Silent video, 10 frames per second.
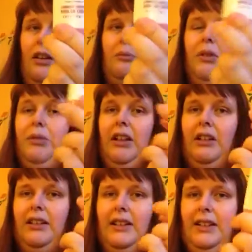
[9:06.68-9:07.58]
on me,
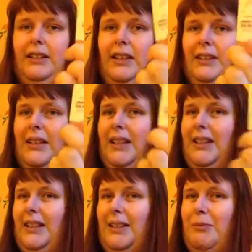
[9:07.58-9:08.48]
because this
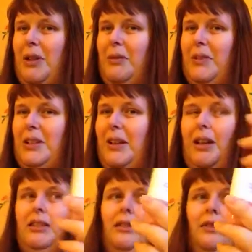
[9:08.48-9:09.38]
is a bit of
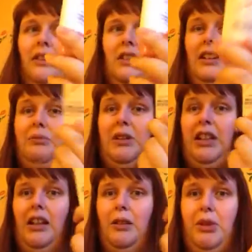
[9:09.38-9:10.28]
I don't know if it's just this
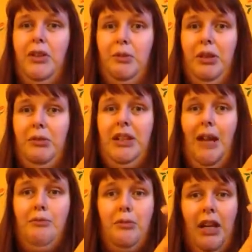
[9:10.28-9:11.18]
particular bottle, but it's a bit
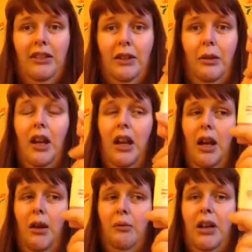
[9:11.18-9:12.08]
temperamental.
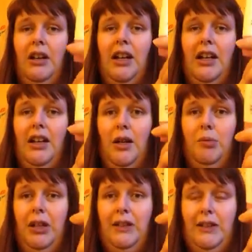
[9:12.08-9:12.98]
When I
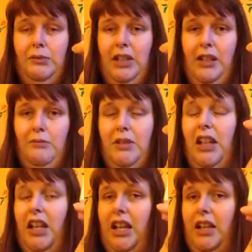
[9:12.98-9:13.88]
open it, sometimes
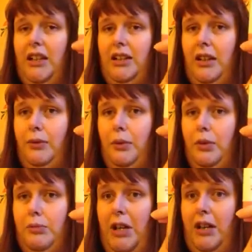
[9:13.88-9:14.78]
stuff will
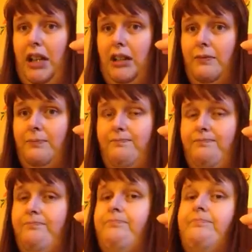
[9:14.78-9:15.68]
come out in
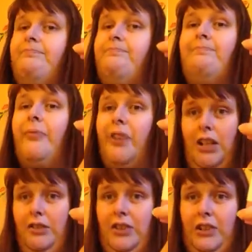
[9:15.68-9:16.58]

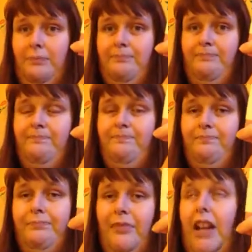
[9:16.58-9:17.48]
floods,
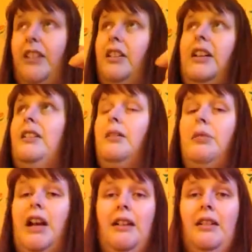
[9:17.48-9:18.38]
and you'll end up
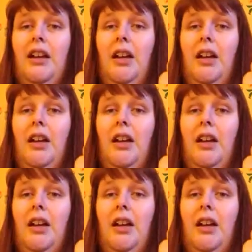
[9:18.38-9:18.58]
like